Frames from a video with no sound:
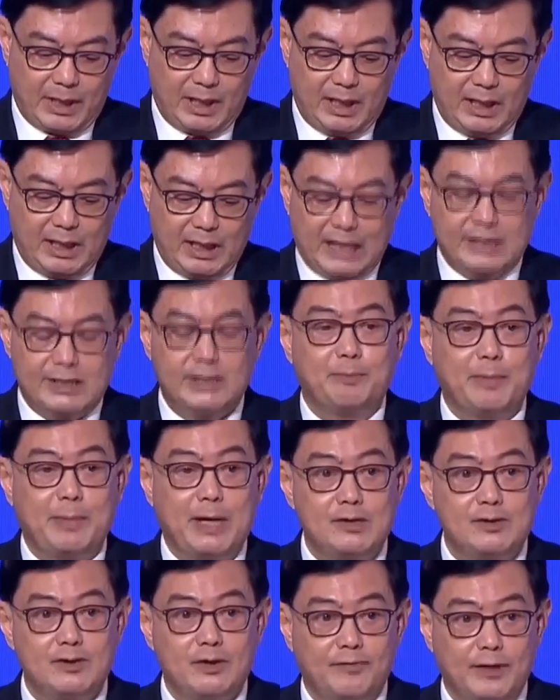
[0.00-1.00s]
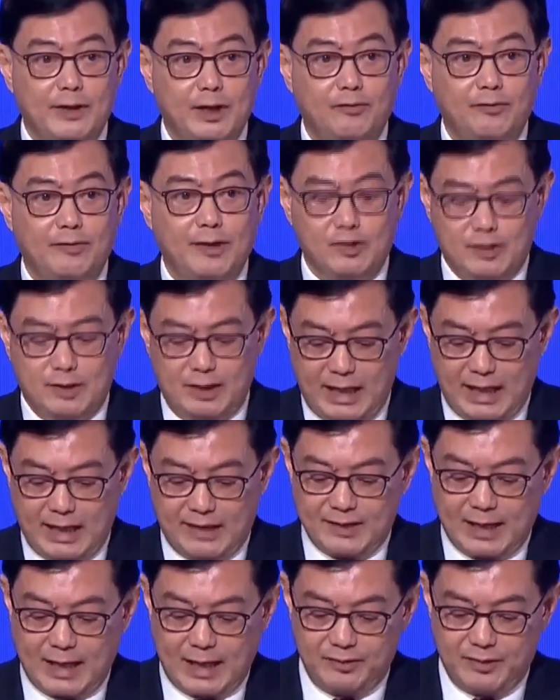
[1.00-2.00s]
As the pace of innovation
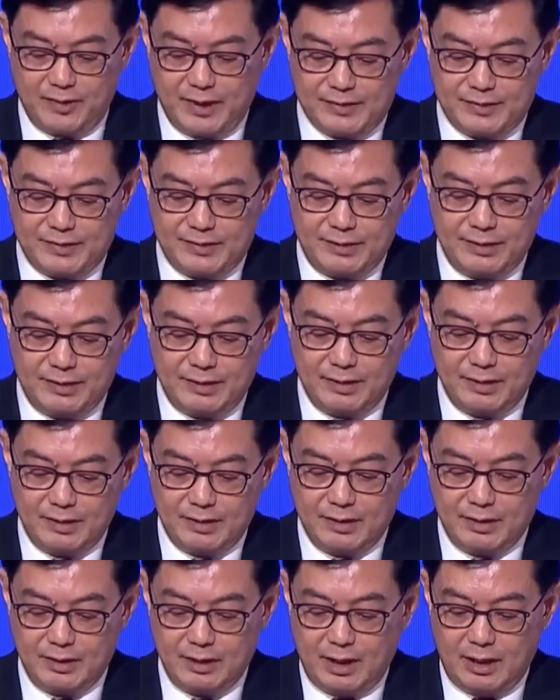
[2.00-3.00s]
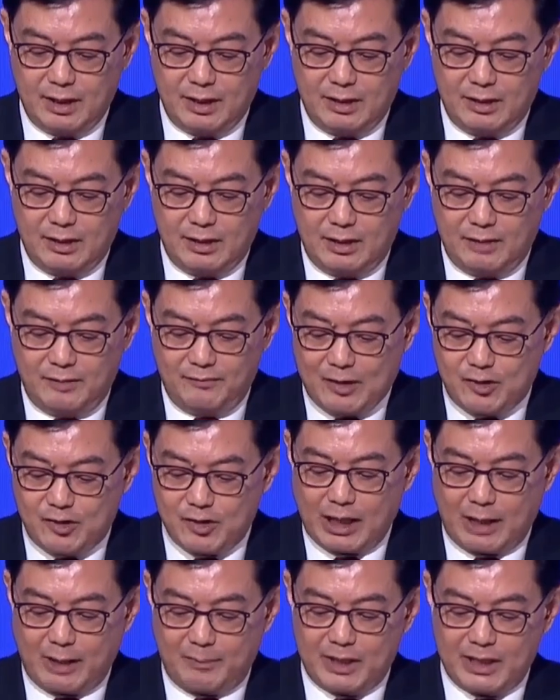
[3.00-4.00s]
accelerates, venture
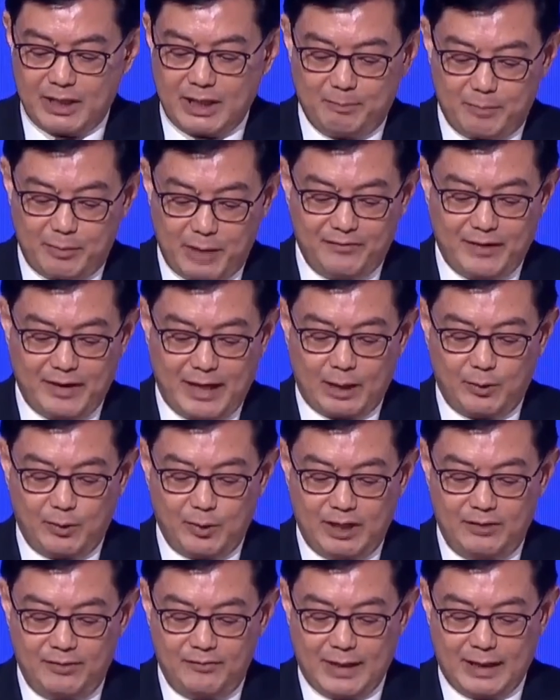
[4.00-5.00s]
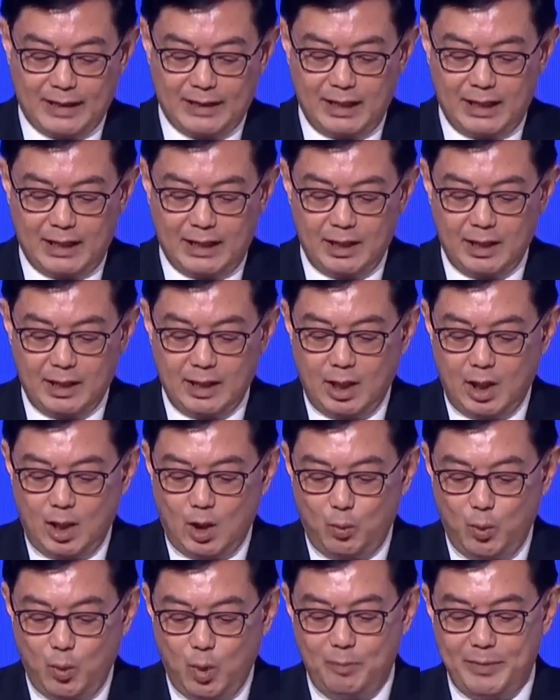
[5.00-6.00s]
capital and private equity funding
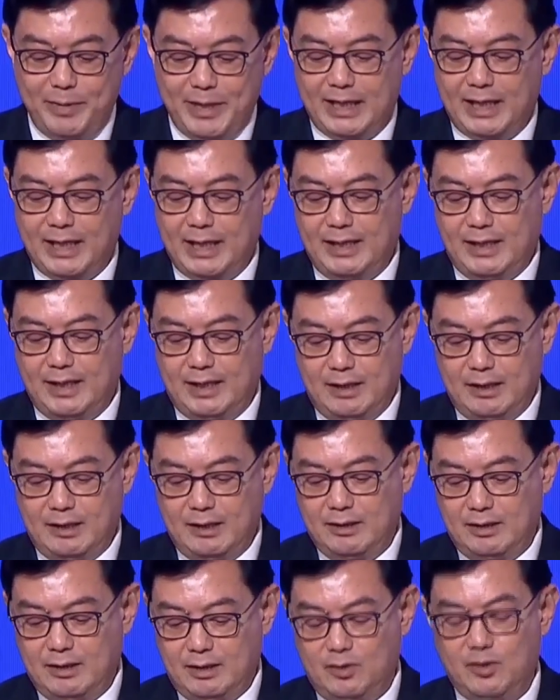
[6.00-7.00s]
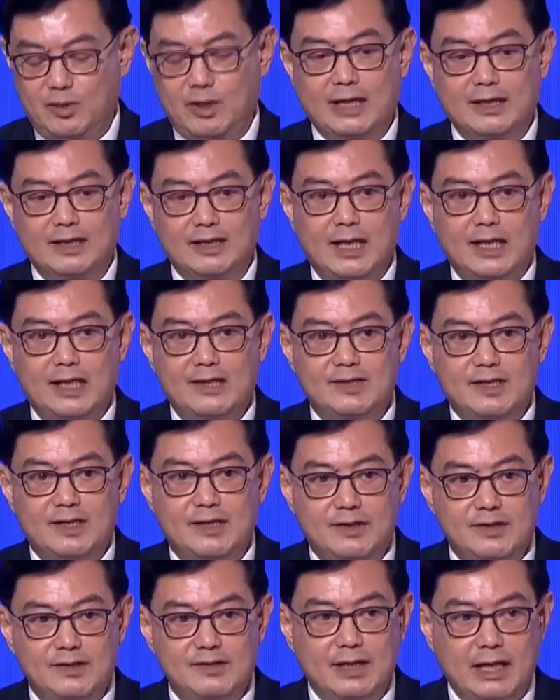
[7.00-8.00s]
will be key to catalyzing
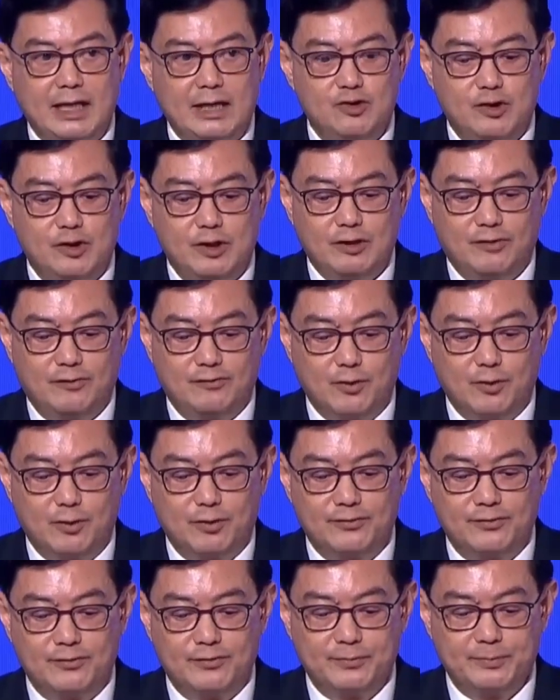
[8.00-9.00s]
this engine of growth.